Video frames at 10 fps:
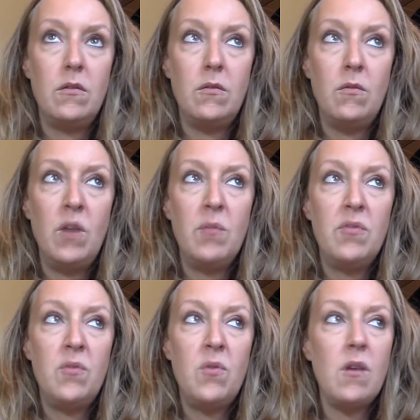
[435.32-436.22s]
where
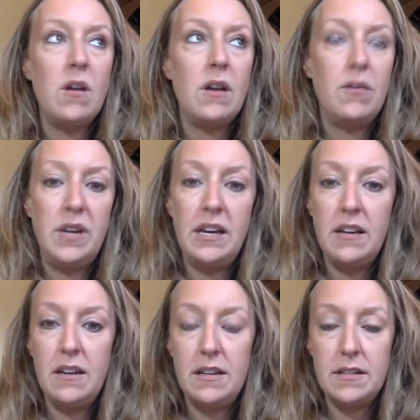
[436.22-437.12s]
before, if we
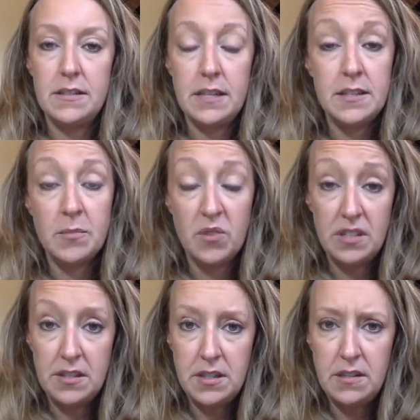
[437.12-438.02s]
hit some
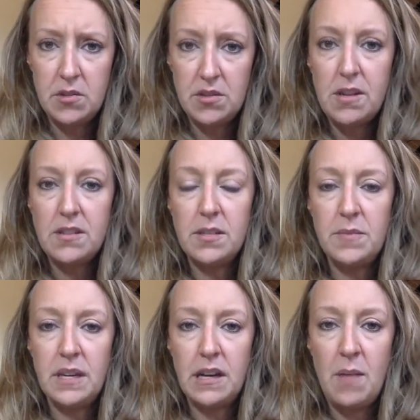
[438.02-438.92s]
resistance or saw
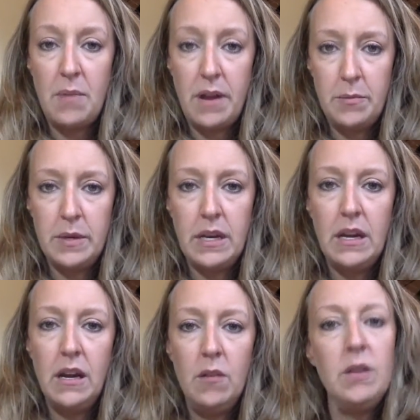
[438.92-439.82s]
something come up,
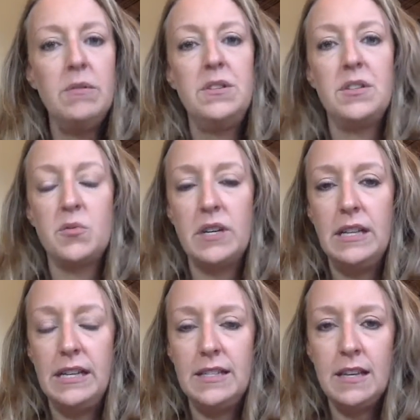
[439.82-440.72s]
we would just
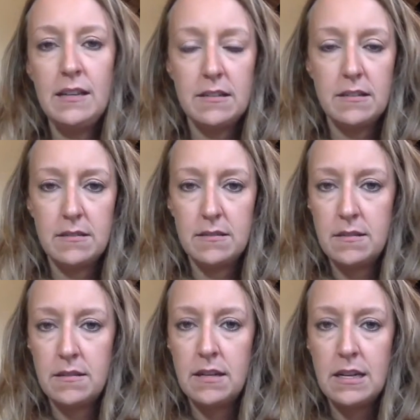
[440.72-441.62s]
release it.
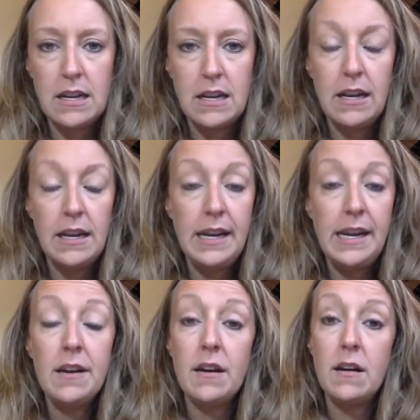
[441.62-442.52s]

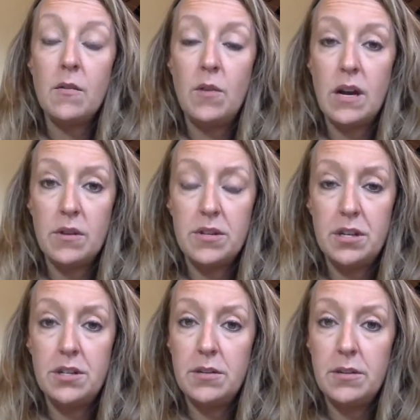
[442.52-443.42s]
Here, what I want you
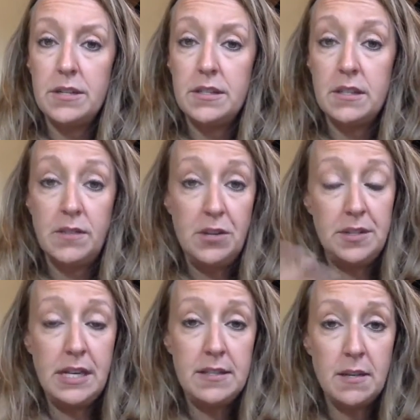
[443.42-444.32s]
to do is if
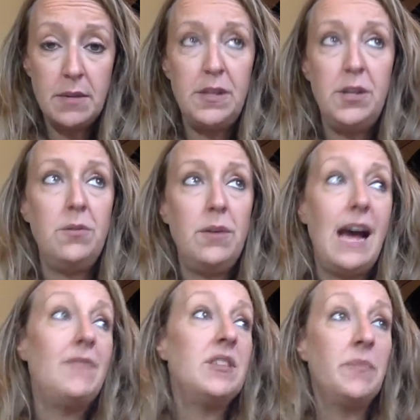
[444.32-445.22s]
you
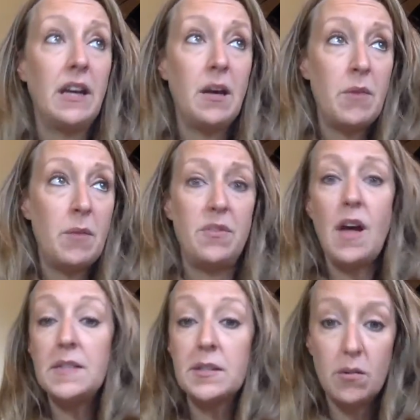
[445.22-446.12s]
have something come up,
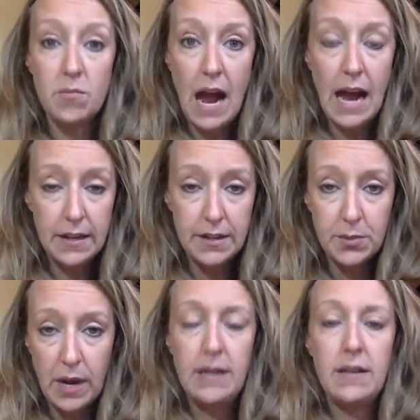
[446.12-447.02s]
thoughts arise,
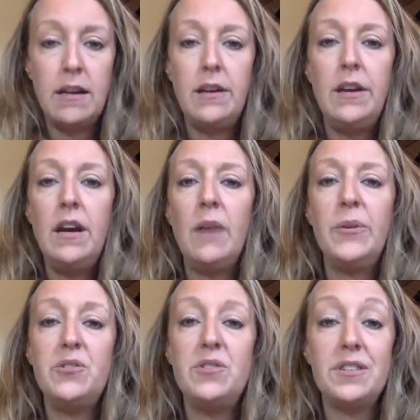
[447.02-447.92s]
right? I
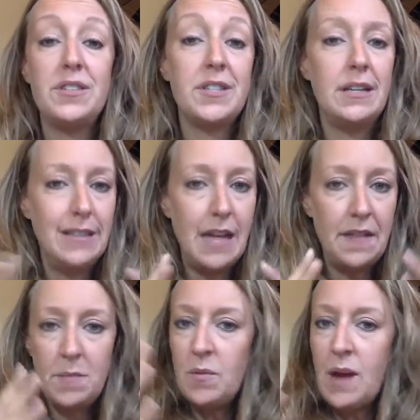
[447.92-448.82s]
want you to just let
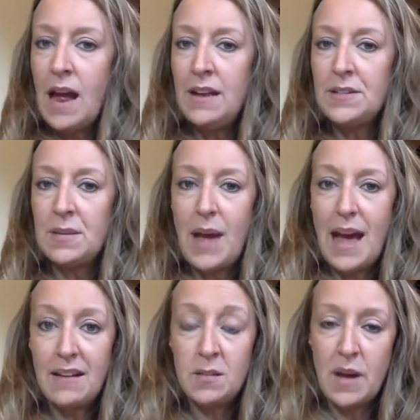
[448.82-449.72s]
them arise and
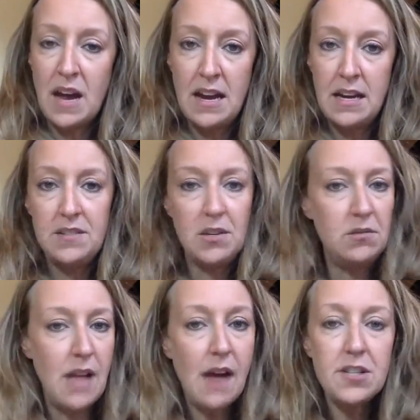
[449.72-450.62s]
pass by. Don't
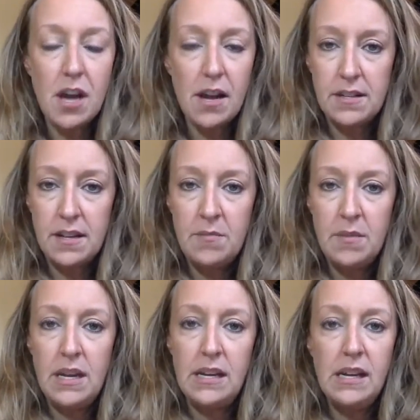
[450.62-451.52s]
latch onto them,
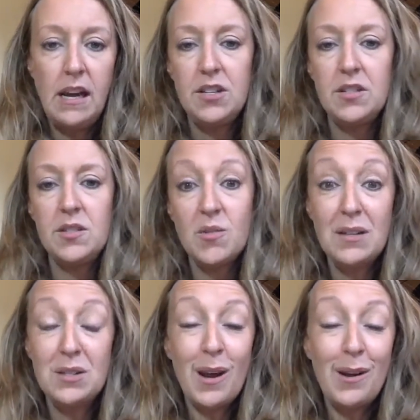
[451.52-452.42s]
and just
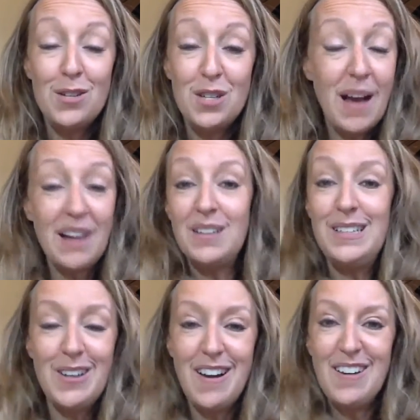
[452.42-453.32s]
direct your energy back into
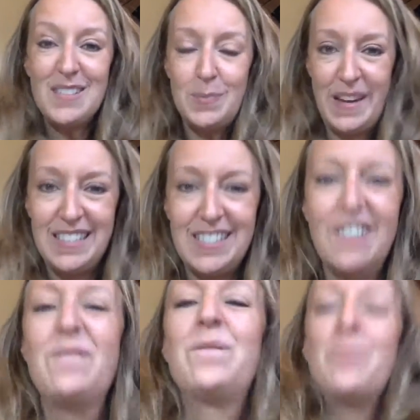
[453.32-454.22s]
your heart space.
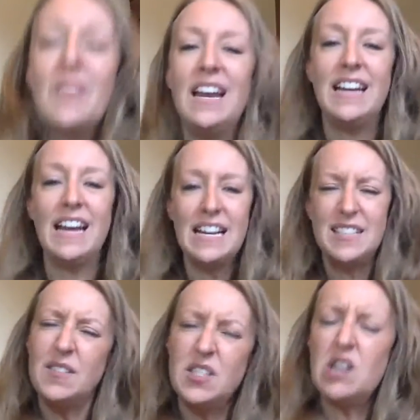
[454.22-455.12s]
And again,
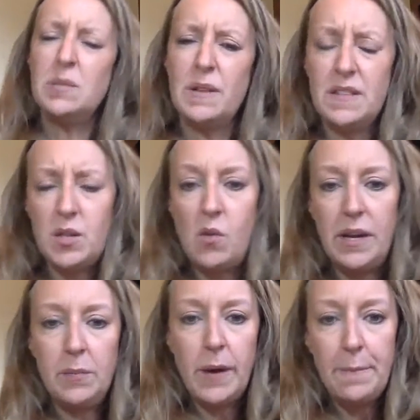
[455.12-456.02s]
I've talked about this all
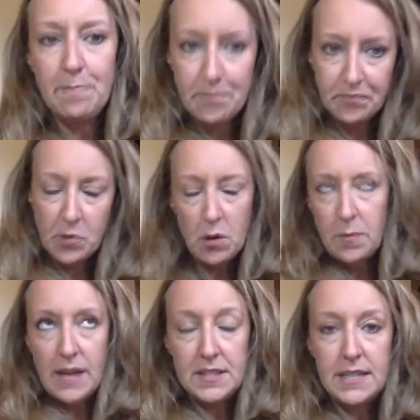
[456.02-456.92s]
week, but for the
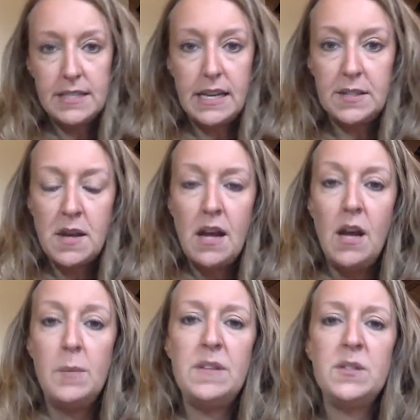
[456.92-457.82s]
past 10 days.
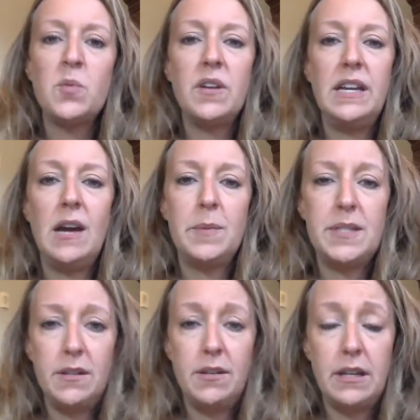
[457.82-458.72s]
But this really helps
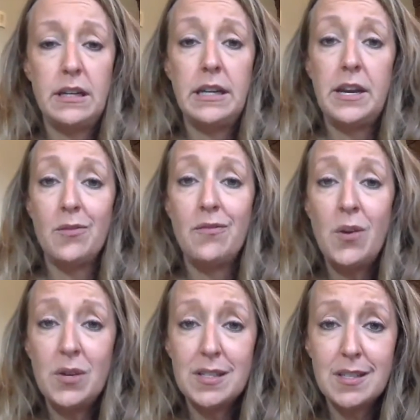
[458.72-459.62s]
to get your
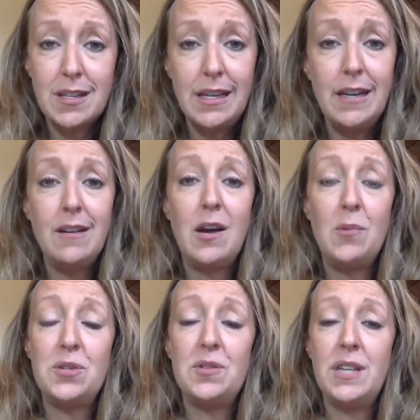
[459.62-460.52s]
focus clear,
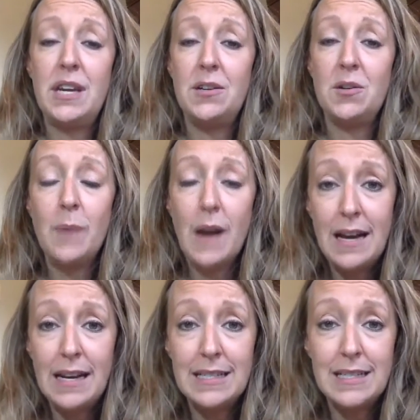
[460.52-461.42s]
helps you stay in your
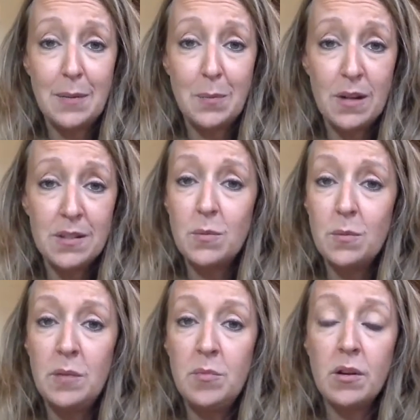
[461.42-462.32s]
body and stay present when
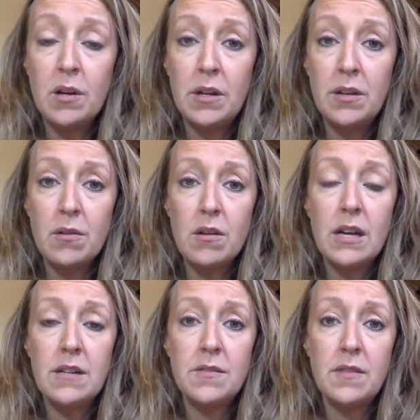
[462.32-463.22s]
people are going through all
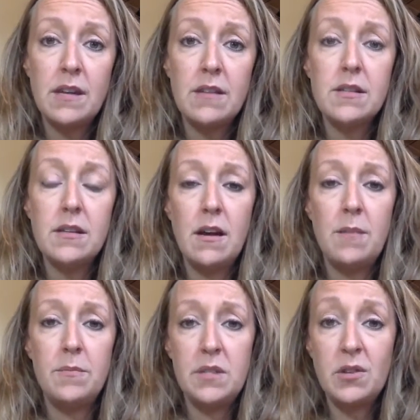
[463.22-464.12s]
kinds of things,
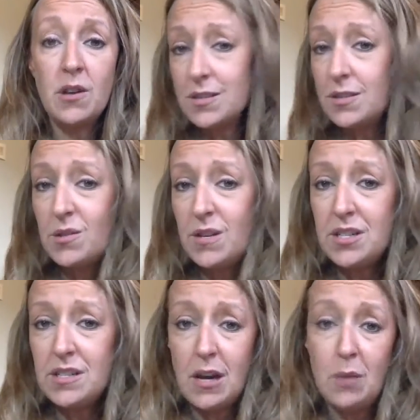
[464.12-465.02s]
difficult
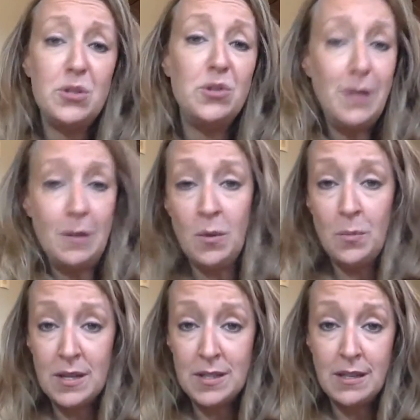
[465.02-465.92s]
situations, helps you be more
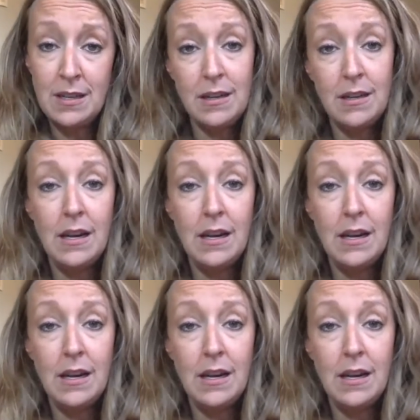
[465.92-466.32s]
present and